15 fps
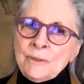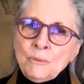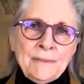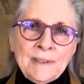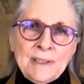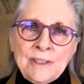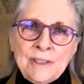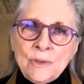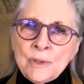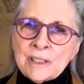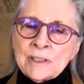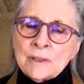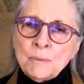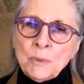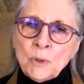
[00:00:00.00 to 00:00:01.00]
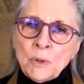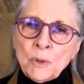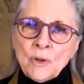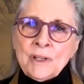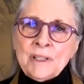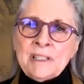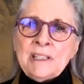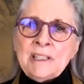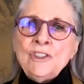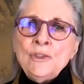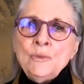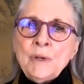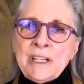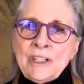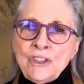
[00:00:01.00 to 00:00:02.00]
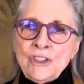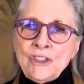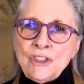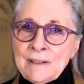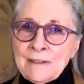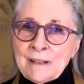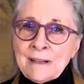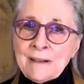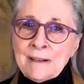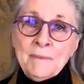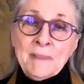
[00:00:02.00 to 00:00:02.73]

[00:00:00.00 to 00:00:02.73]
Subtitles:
briefly to explore a situation